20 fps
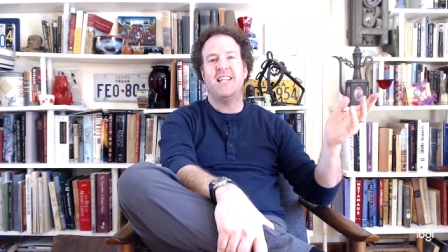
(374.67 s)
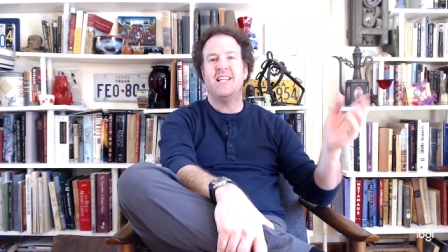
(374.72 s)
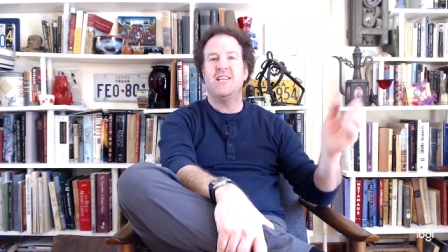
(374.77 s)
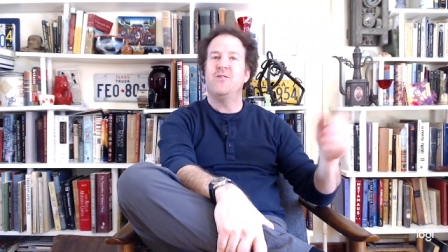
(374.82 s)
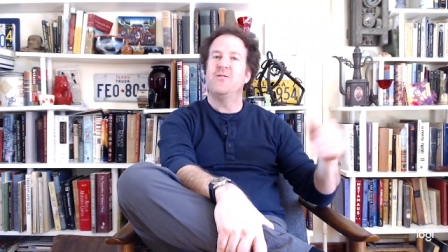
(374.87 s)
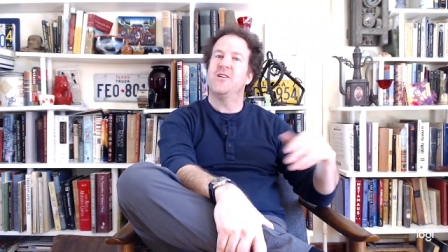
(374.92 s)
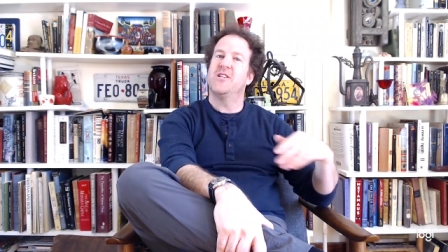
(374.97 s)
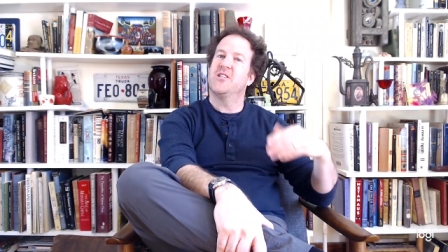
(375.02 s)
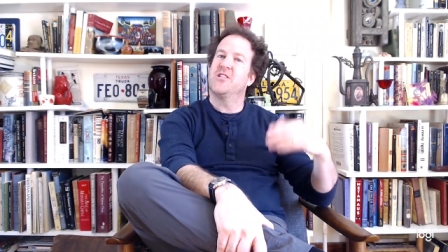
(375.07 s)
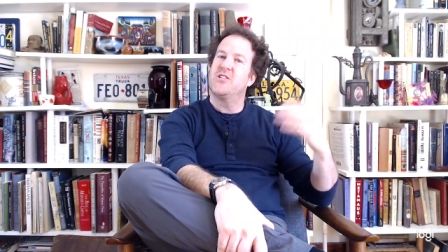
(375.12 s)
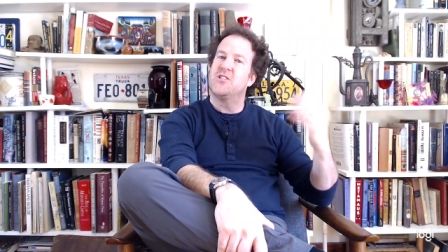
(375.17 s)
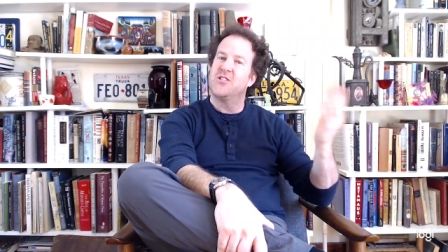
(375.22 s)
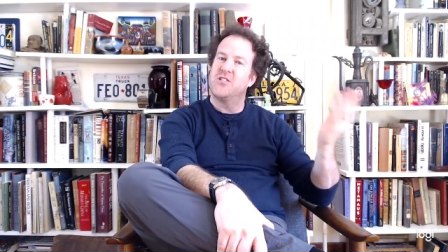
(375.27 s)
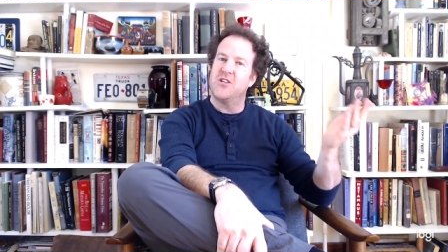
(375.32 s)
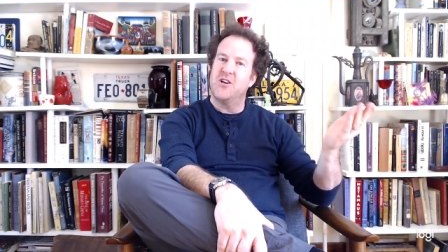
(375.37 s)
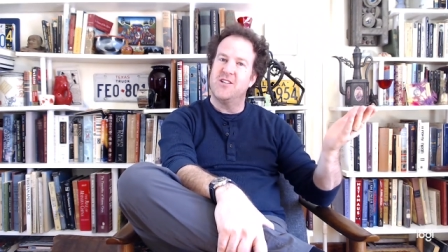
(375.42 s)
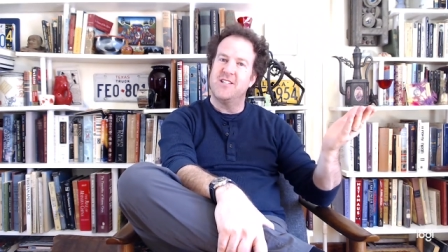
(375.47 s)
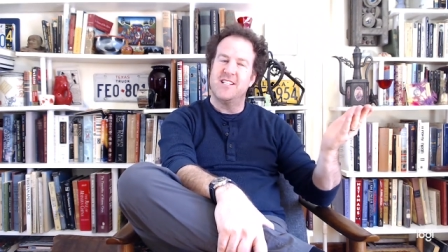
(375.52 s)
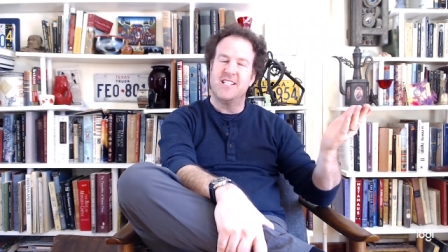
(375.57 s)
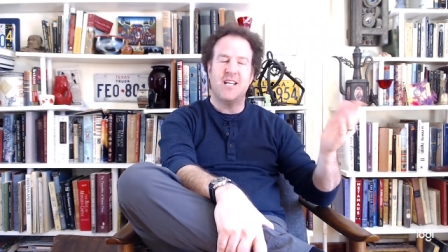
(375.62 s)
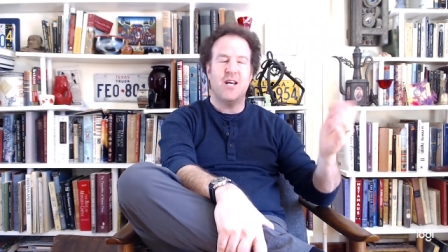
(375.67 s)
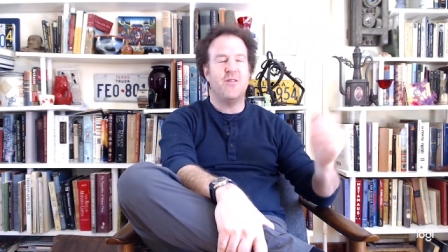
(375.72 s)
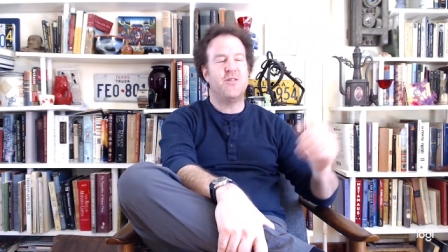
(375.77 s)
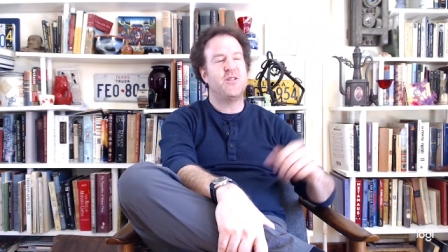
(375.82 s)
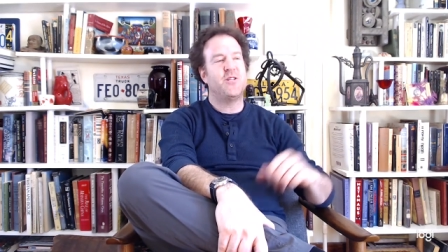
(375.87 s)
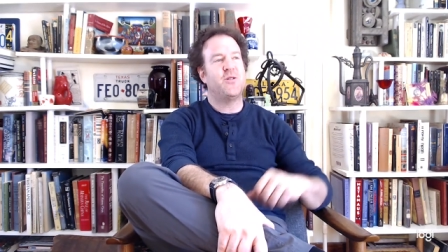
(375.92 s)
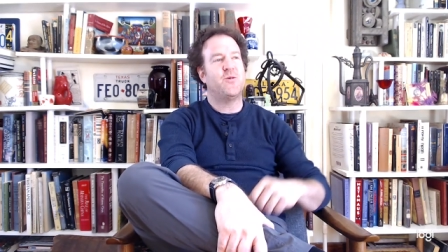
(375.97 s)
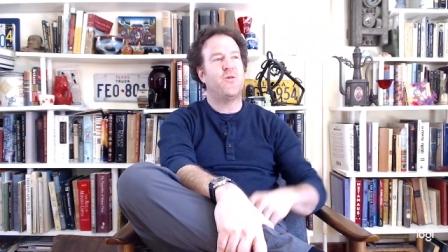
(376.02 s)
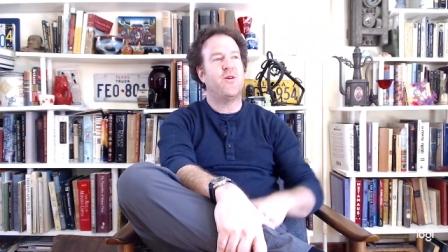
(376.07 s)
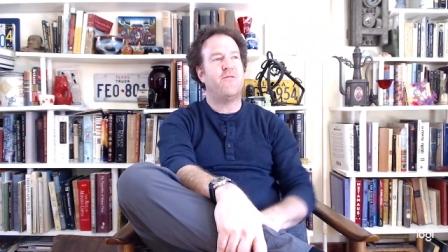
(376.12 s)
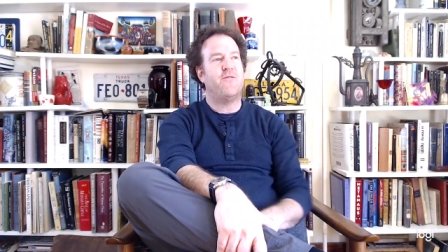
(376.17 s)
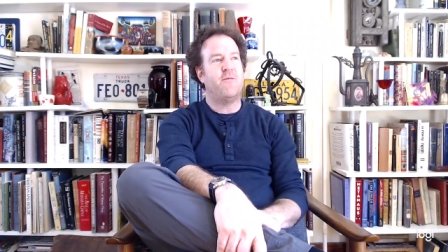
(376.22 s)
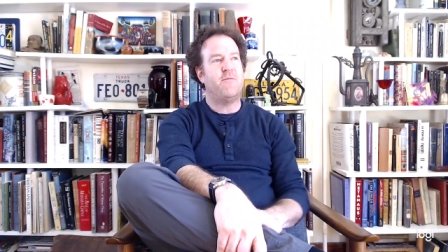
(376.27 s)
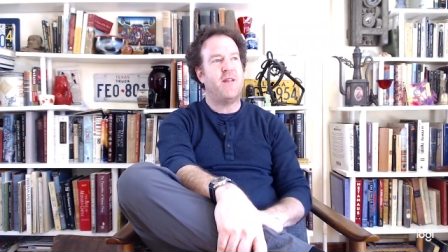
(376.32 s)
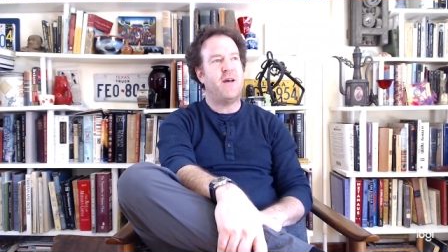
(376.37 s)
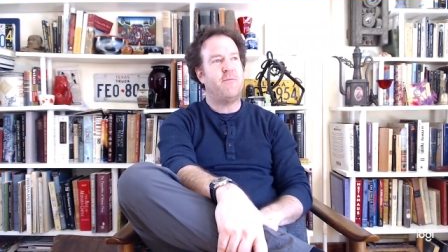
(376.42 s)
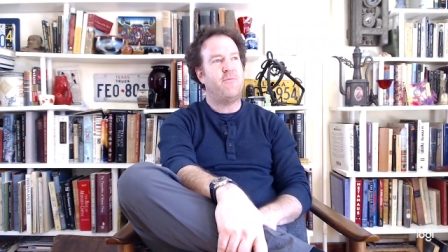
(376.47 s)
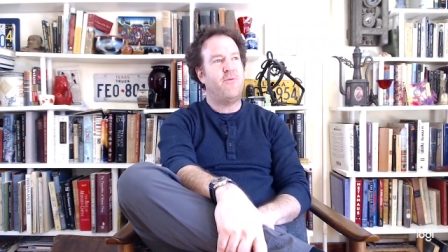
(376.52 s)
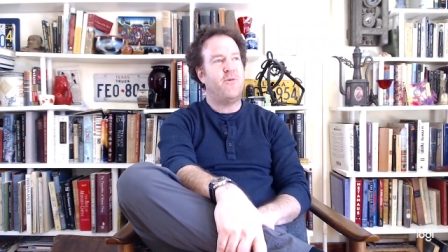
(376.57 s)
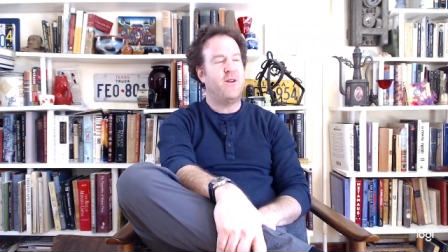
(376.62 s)
and you could just start to tell the story from
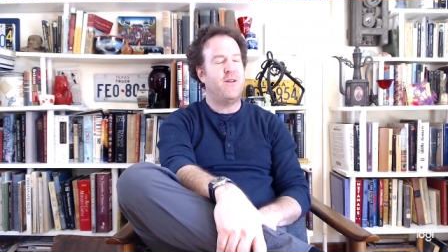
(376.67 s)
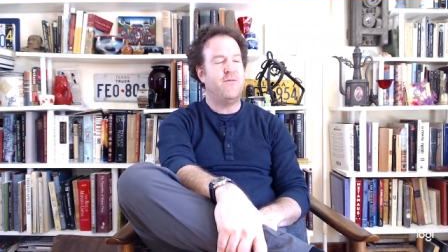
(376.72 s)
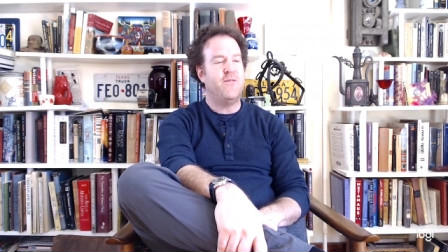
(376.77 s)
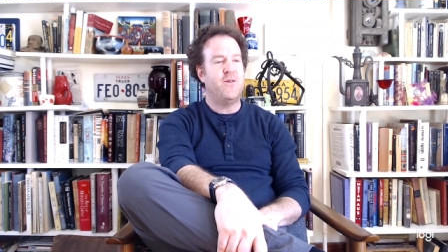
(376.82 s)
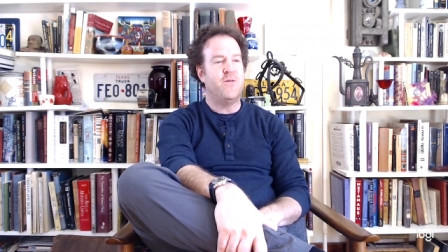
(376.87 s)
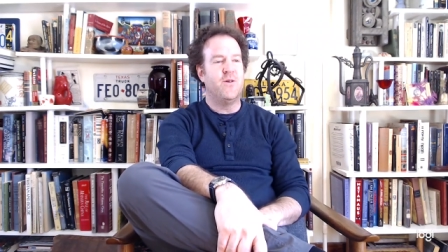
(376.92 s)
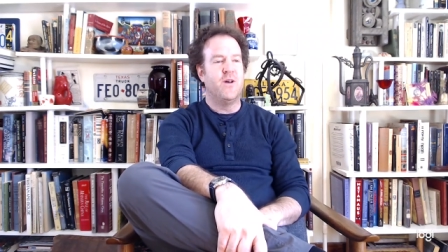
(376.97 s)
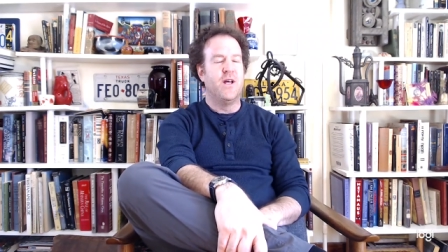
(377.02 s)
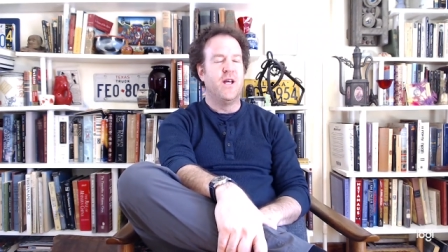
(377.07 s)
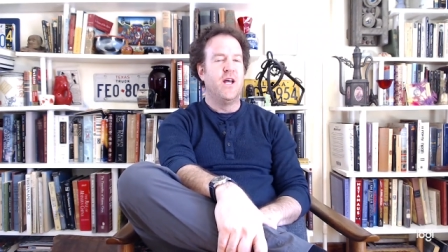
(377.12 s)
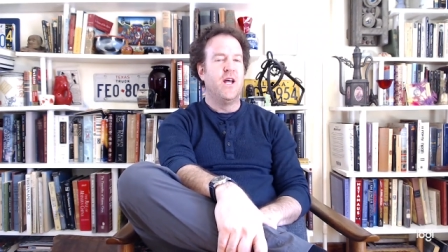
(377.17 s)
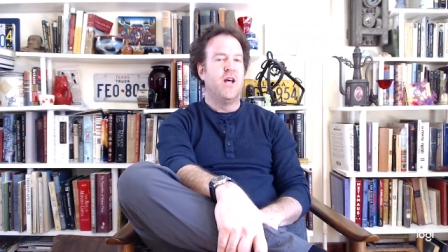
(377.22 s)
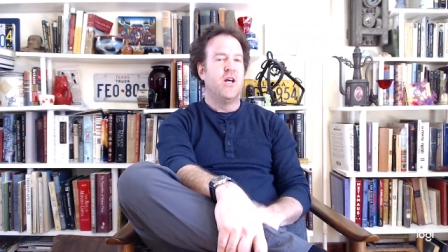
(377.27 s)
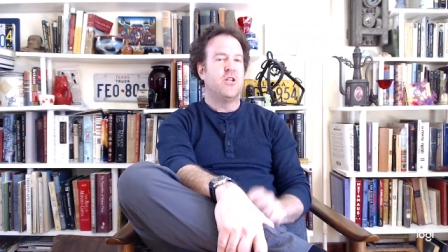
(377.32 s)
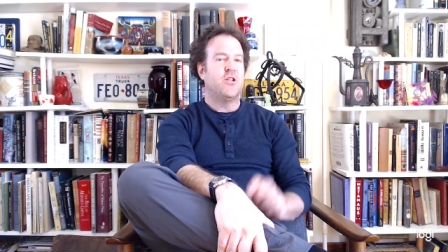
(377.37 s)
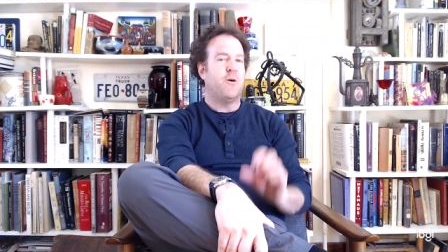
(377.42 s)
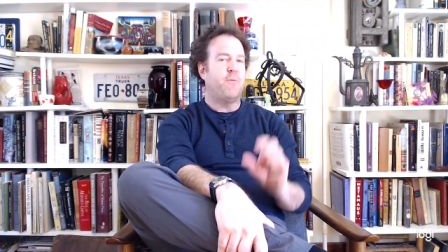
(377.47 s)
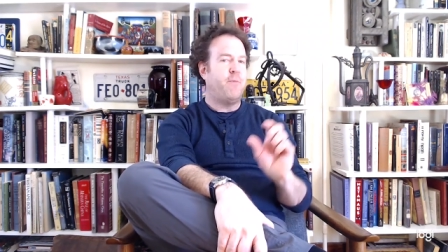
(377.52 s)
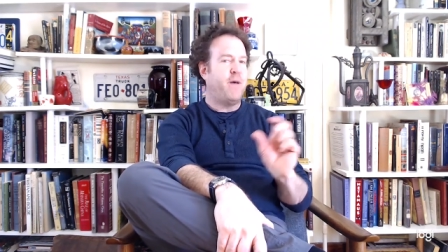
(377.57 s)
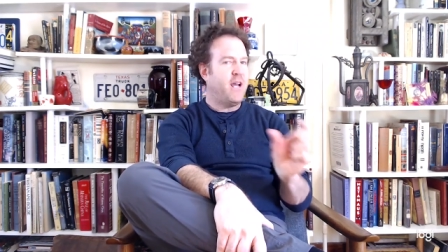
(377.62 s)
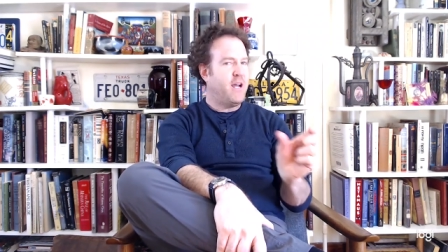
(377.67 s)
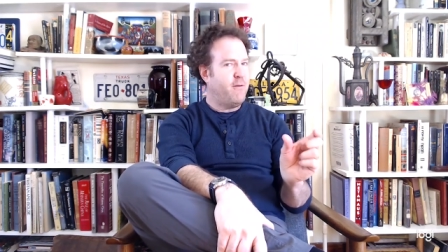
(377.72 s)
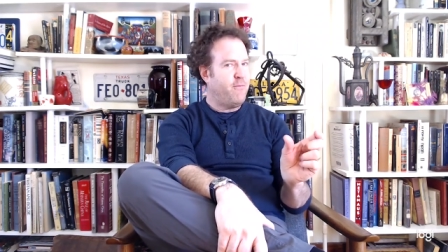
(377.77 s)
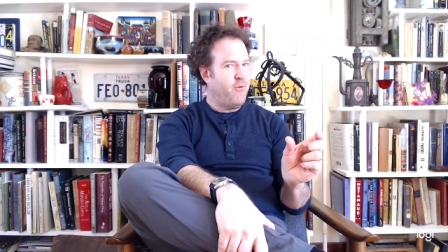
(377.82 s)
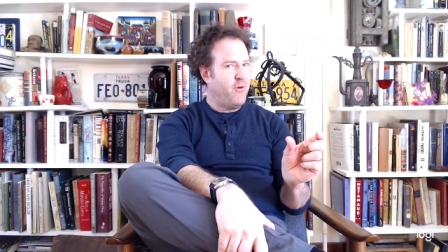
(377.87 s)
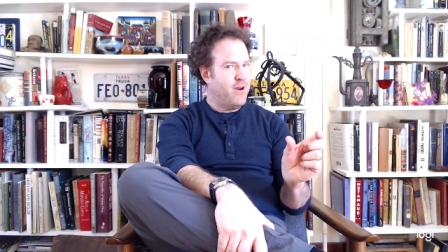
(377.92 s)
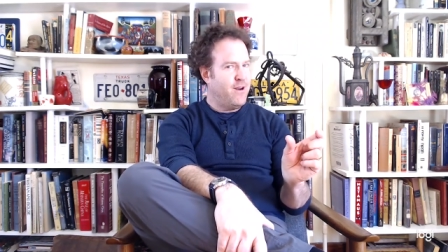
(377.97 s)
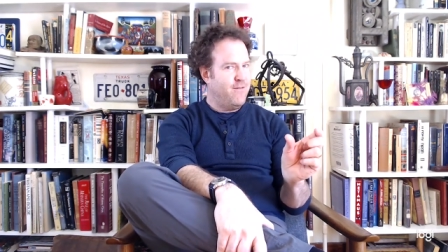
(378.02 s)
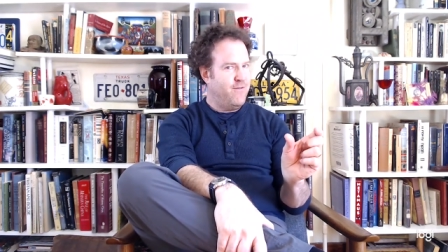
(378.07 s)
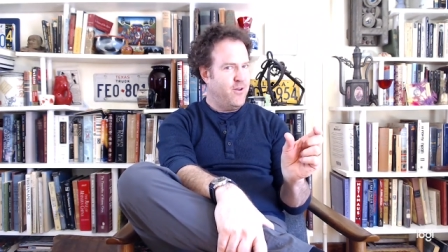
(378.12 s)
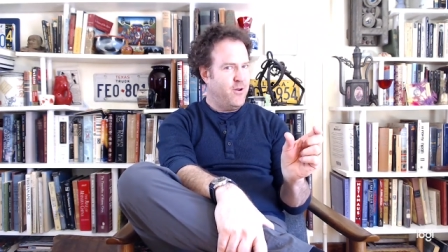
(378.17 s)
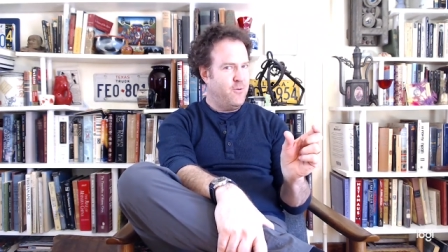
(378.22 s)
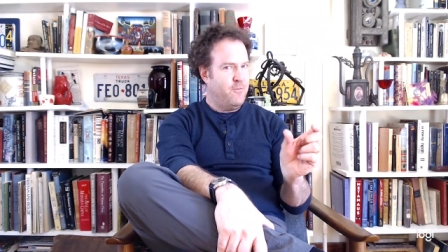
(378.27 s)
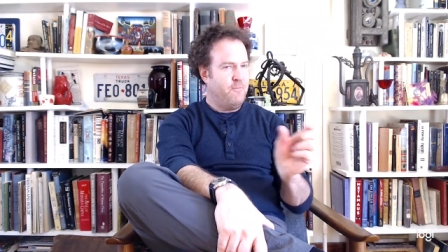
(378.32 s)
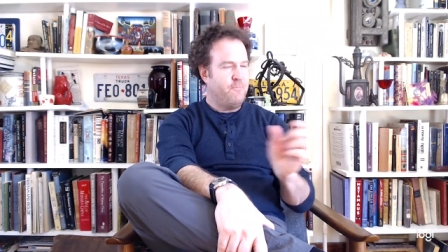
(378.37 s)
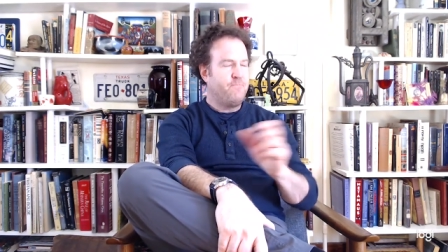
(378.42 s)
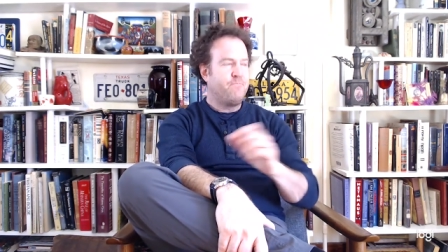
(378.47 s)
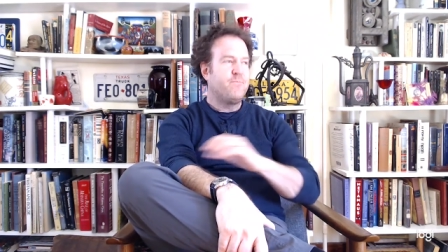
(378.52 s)
that point of view. So pick a point of view,